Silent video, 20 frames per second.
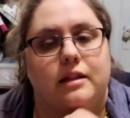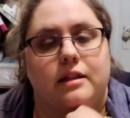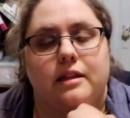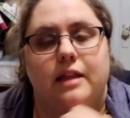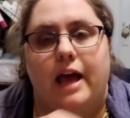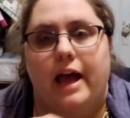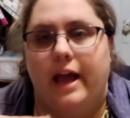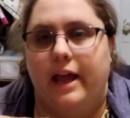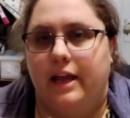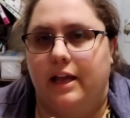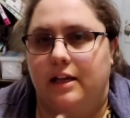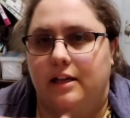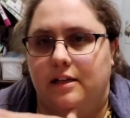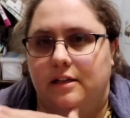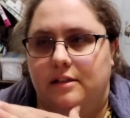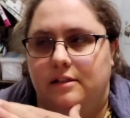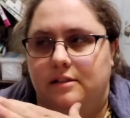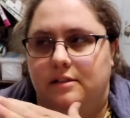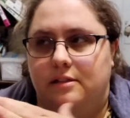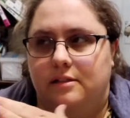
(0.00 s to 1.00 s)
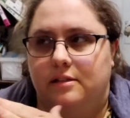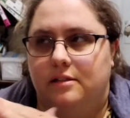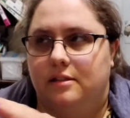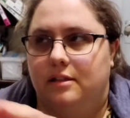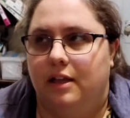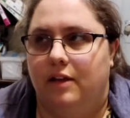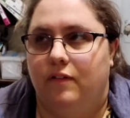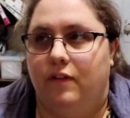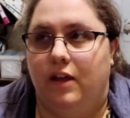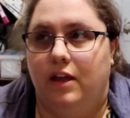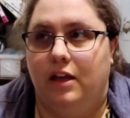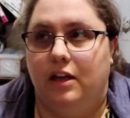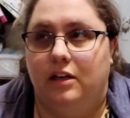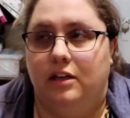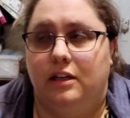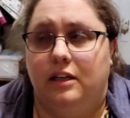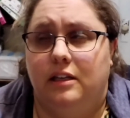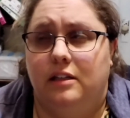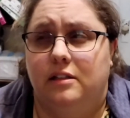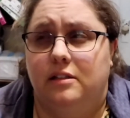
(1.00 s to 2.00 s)
that is, if he could
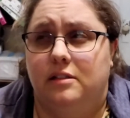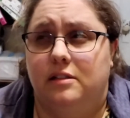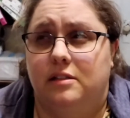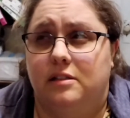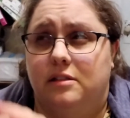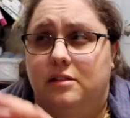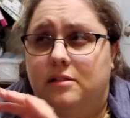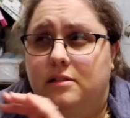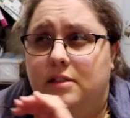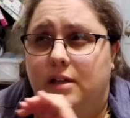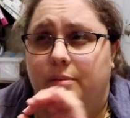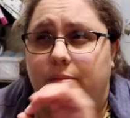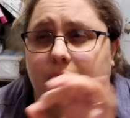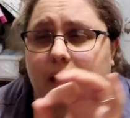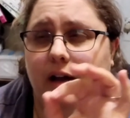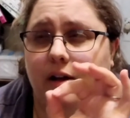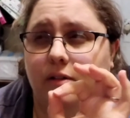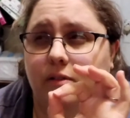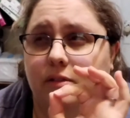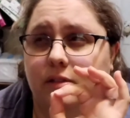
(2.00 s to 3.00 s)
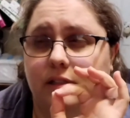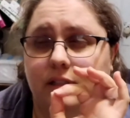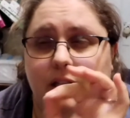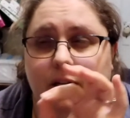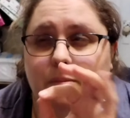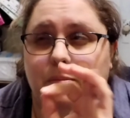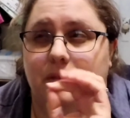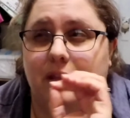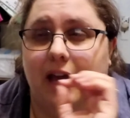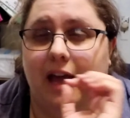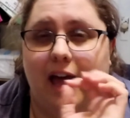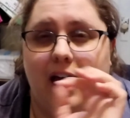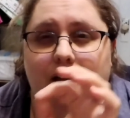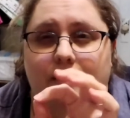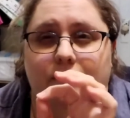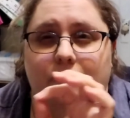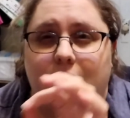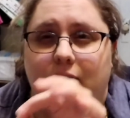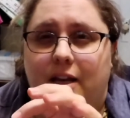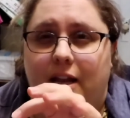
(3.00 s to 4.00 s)
somehow skip that
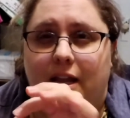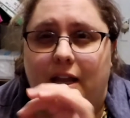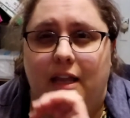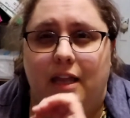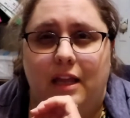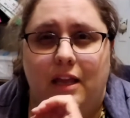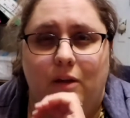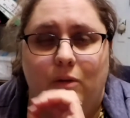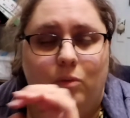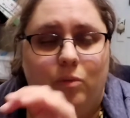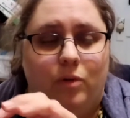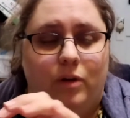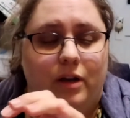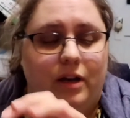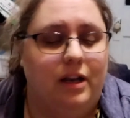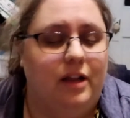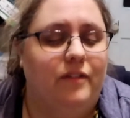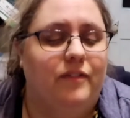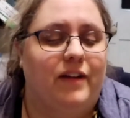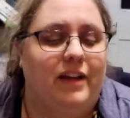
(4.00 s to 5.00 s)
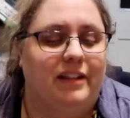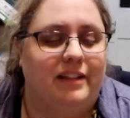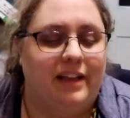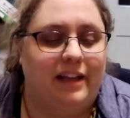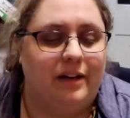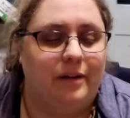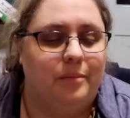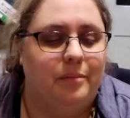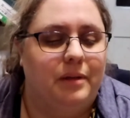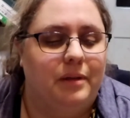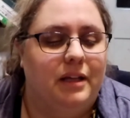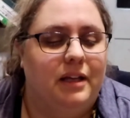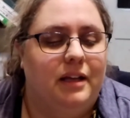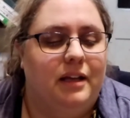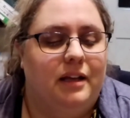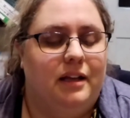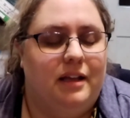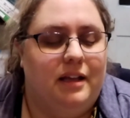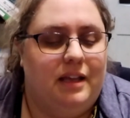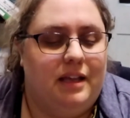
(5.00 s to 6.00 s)
every day, he would if I let him.
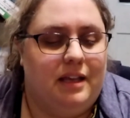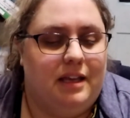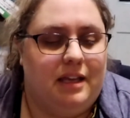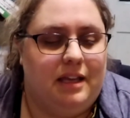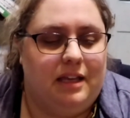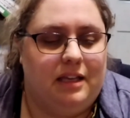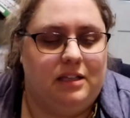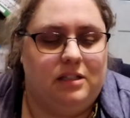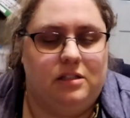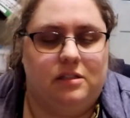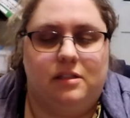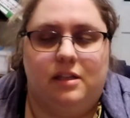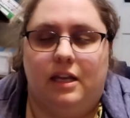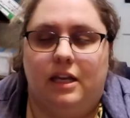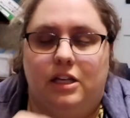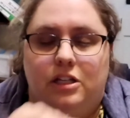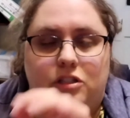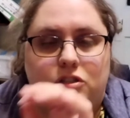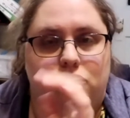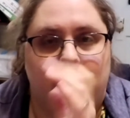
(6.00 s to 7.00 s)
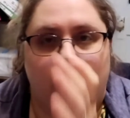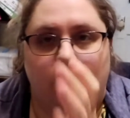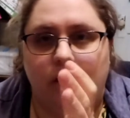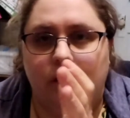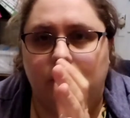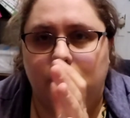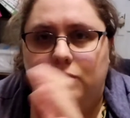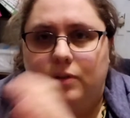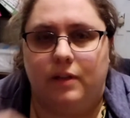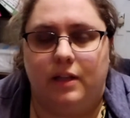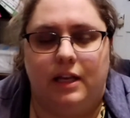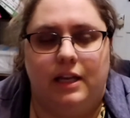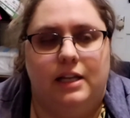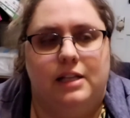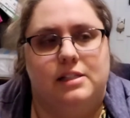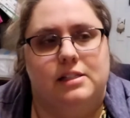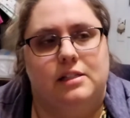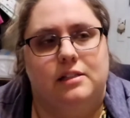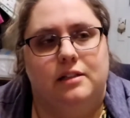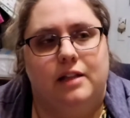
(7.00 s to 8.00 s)
He just struggles with it. He
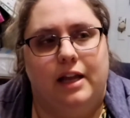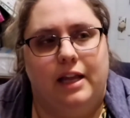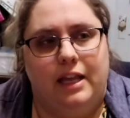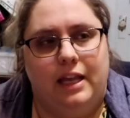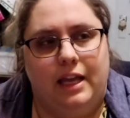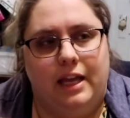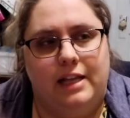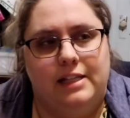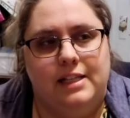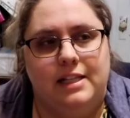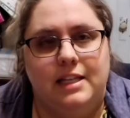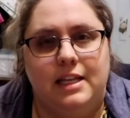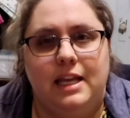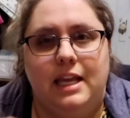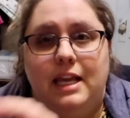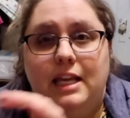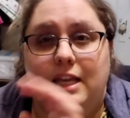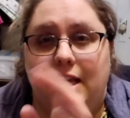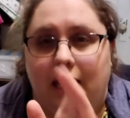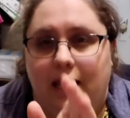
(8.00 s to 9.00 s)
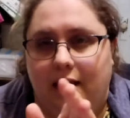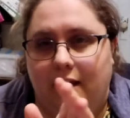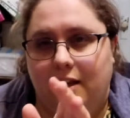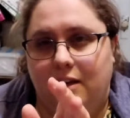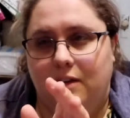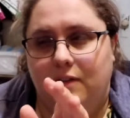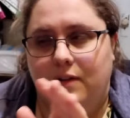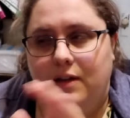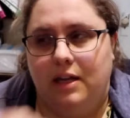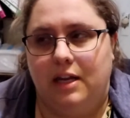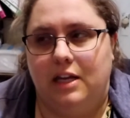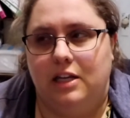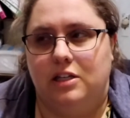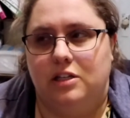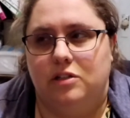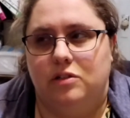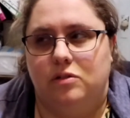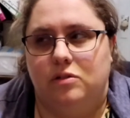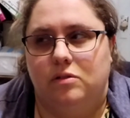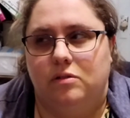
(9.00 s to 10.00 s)
doesn't like it. It's not that he can't do it. He
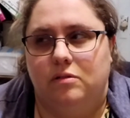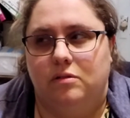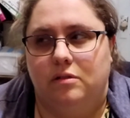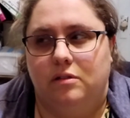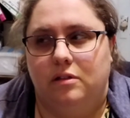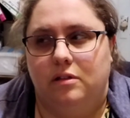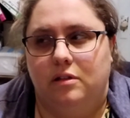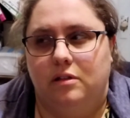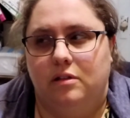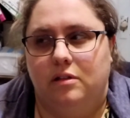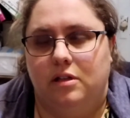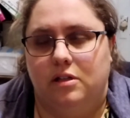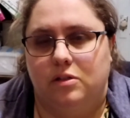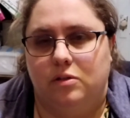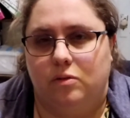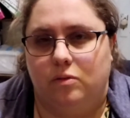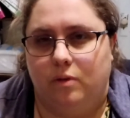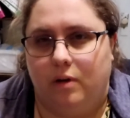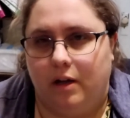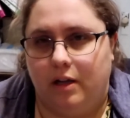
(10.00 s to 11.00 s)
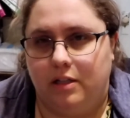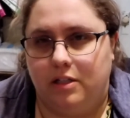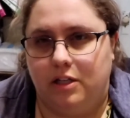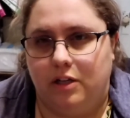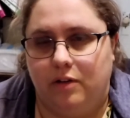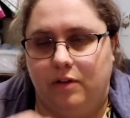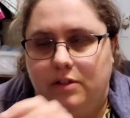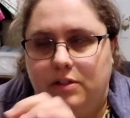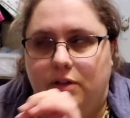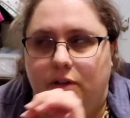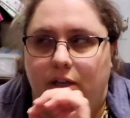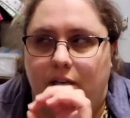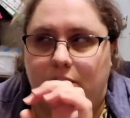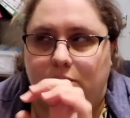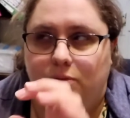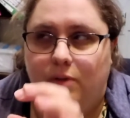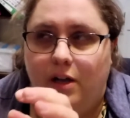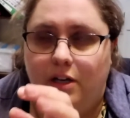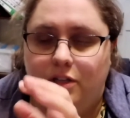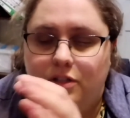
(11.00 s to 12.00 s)
just doesn't want to. So he doesn't
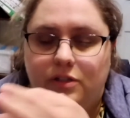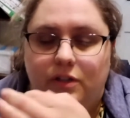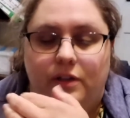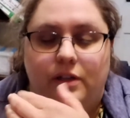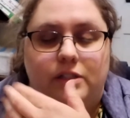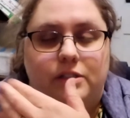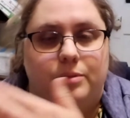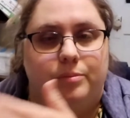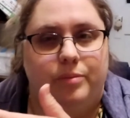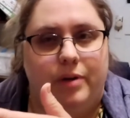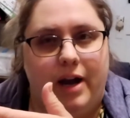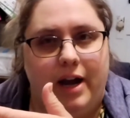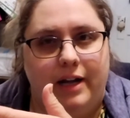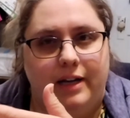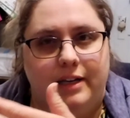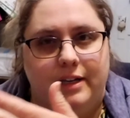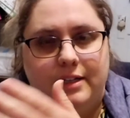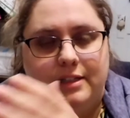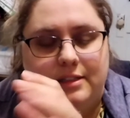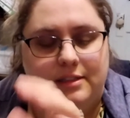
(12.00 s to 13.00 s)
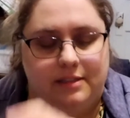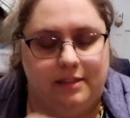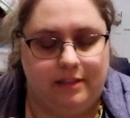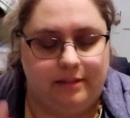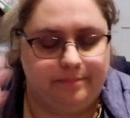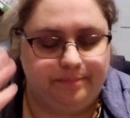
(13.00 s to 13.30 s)
want to, so he doesn't practice.